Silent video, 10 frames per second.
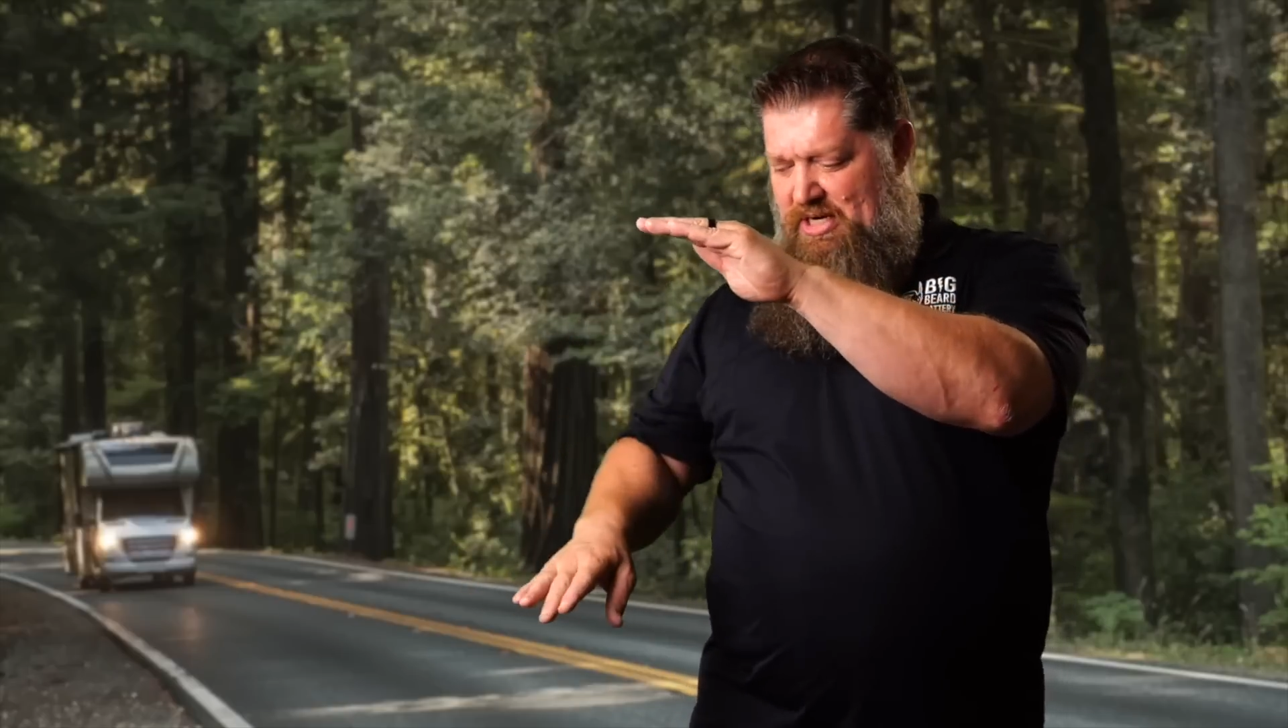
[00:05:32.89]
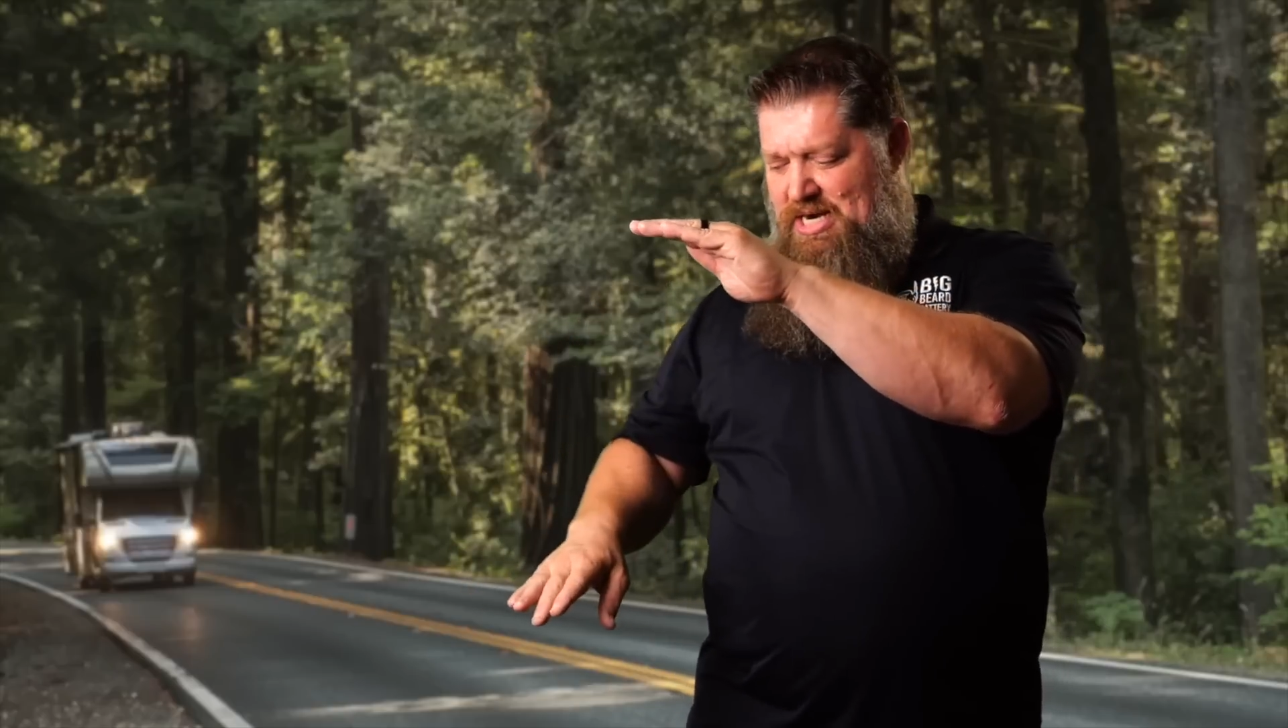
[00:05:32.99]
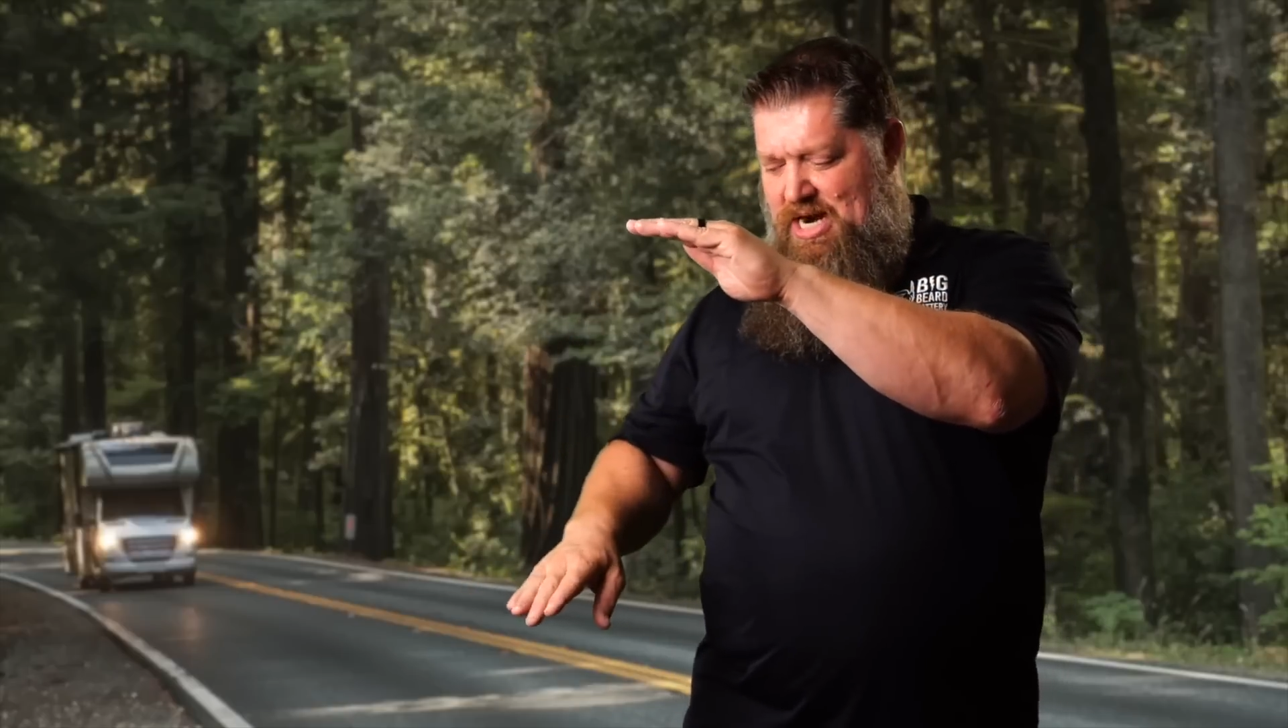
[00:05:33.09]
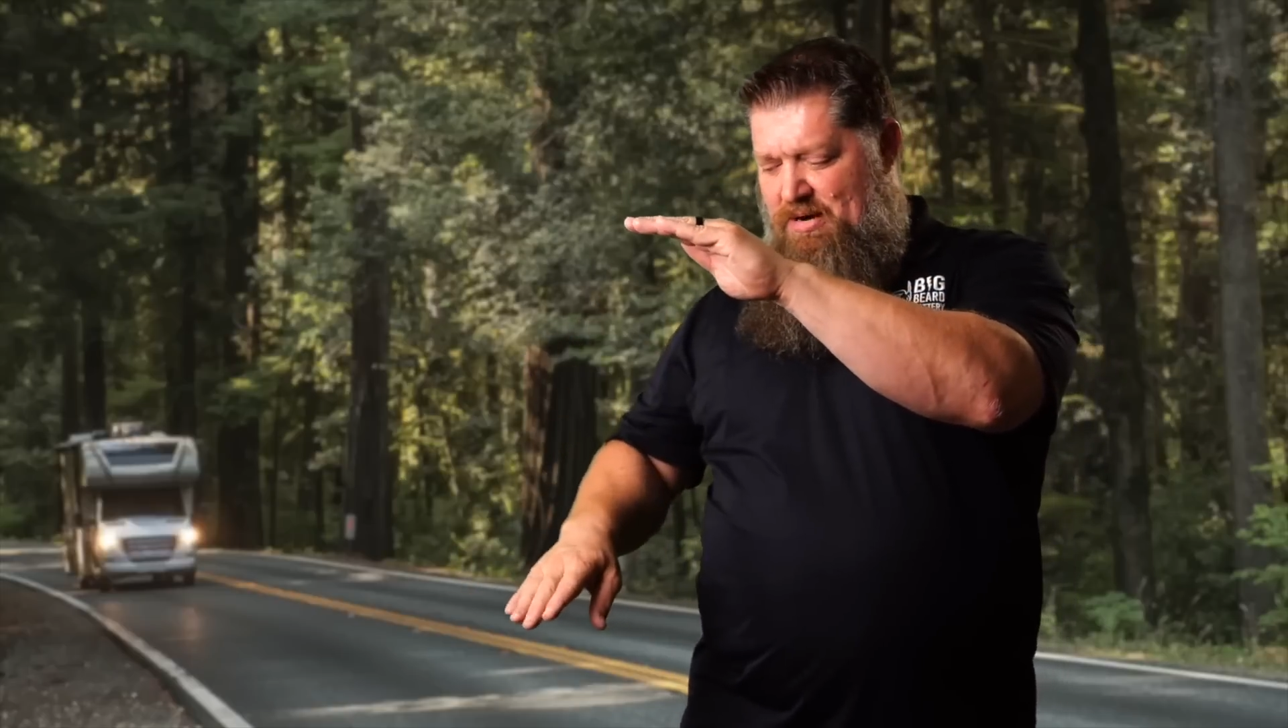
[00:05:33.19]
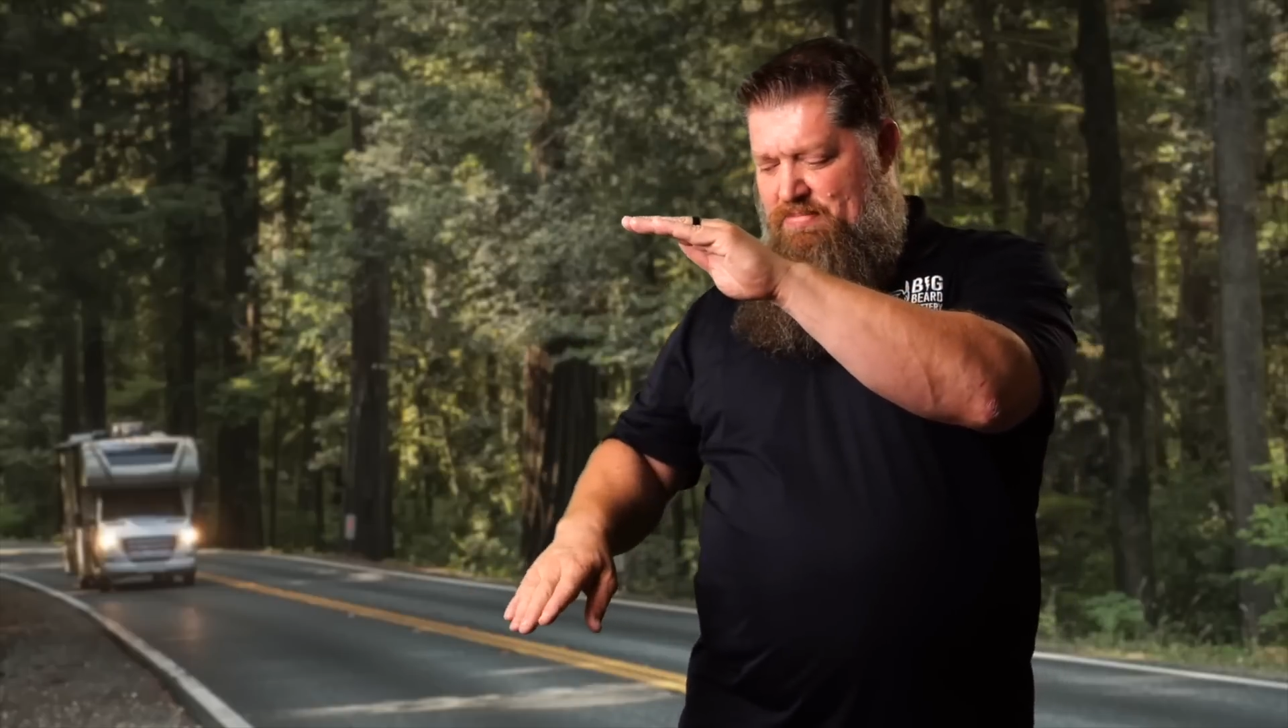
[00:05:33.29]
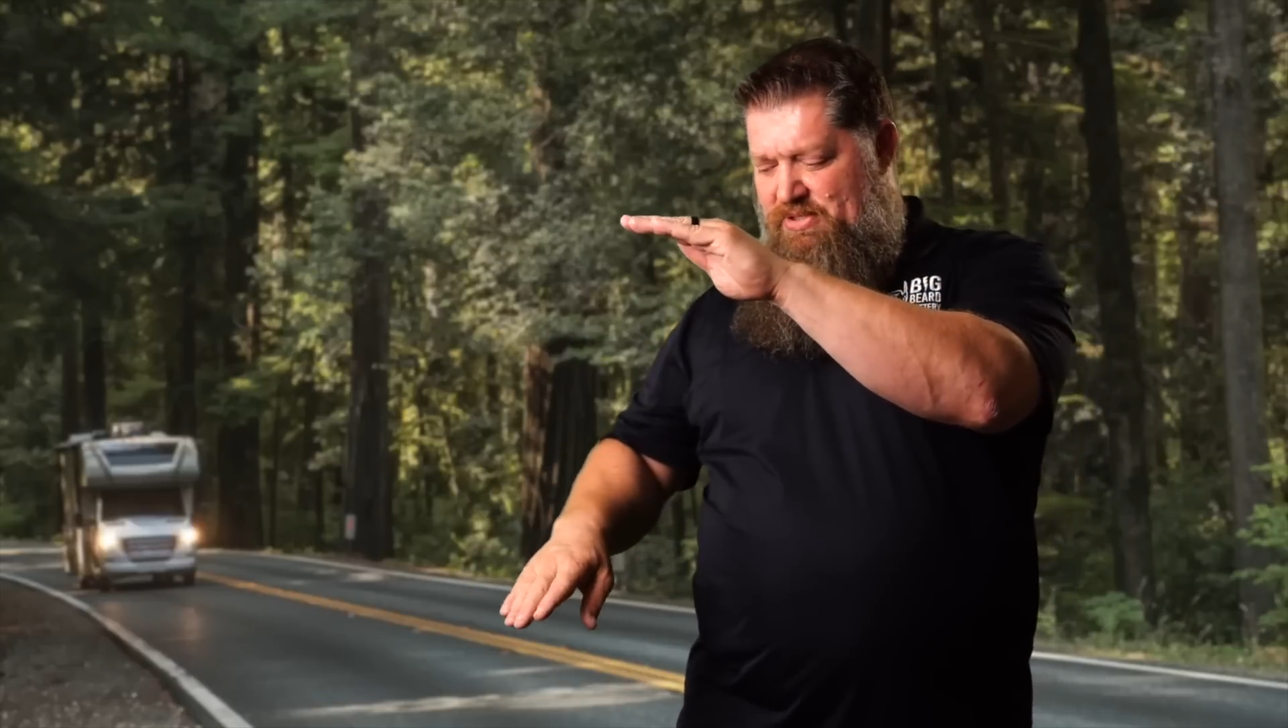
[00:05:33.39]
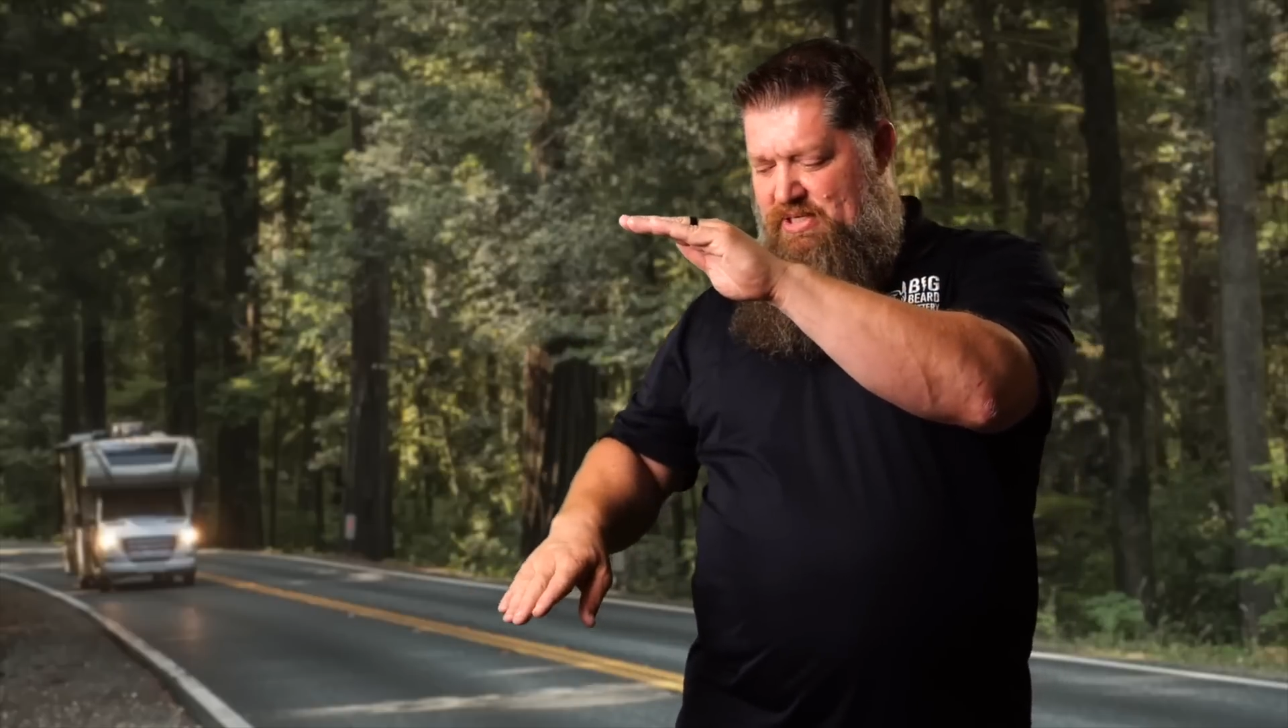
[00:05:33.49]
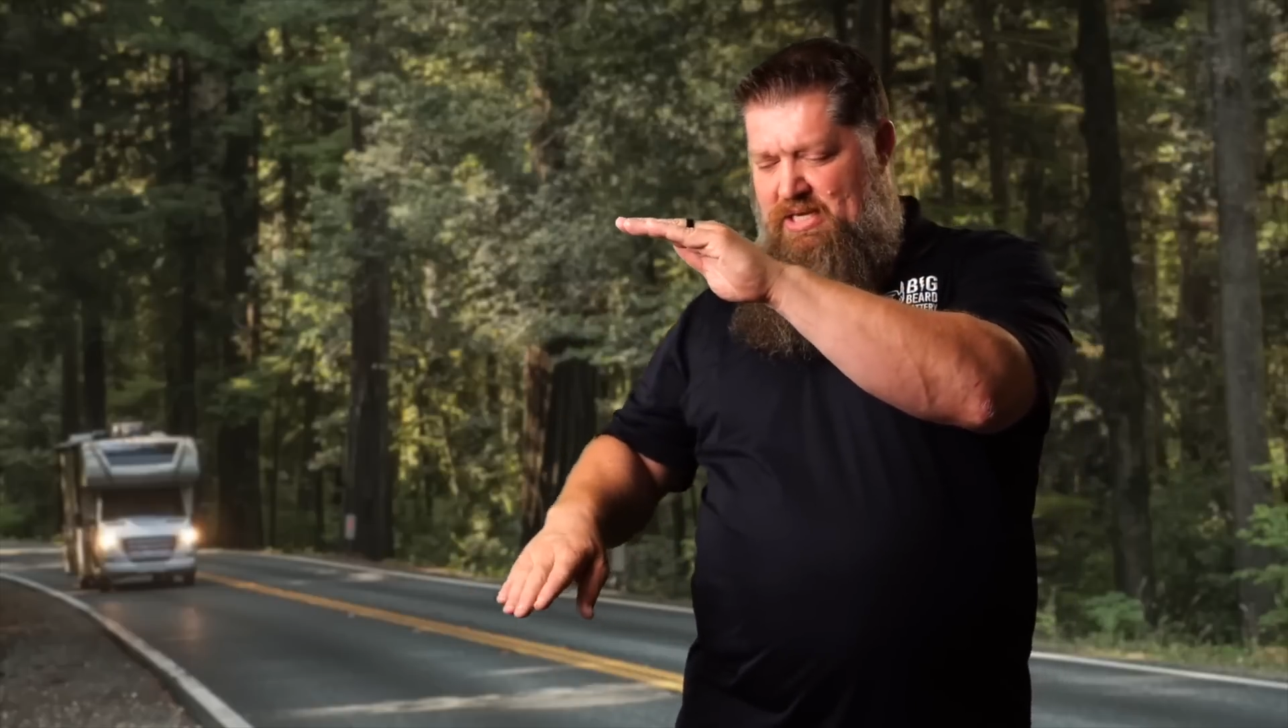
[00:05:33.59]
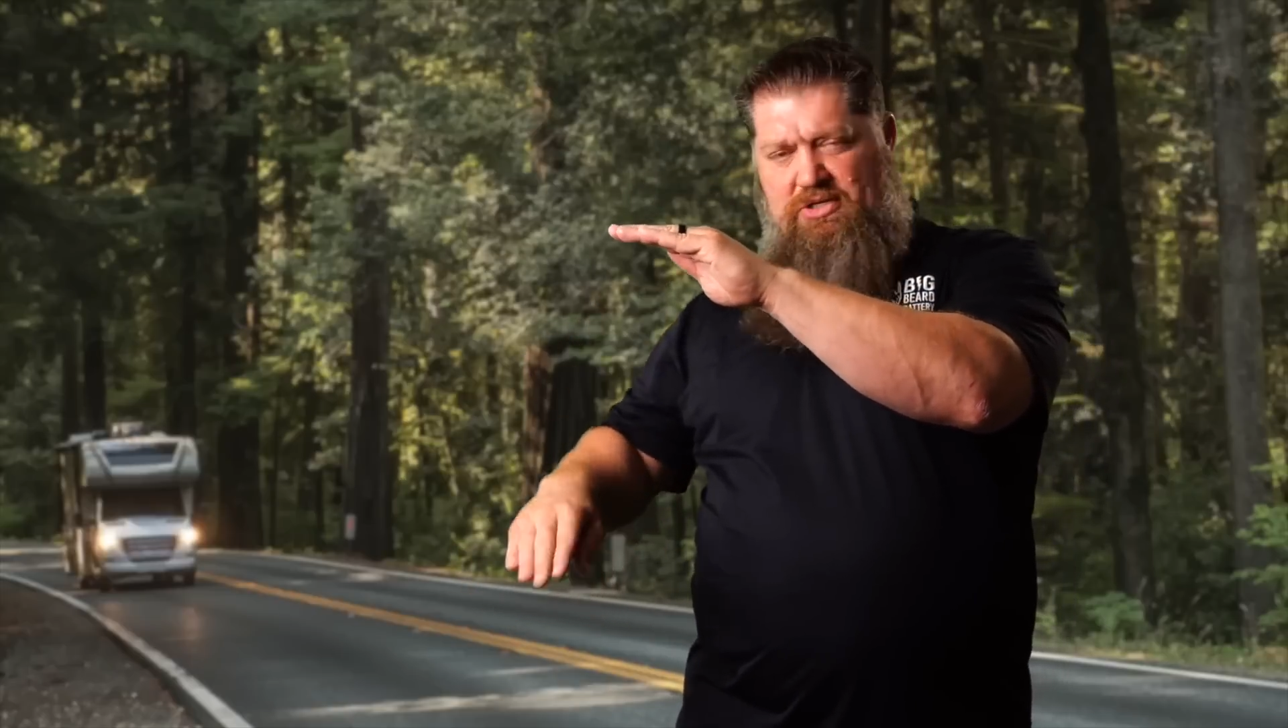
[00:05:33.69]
90%,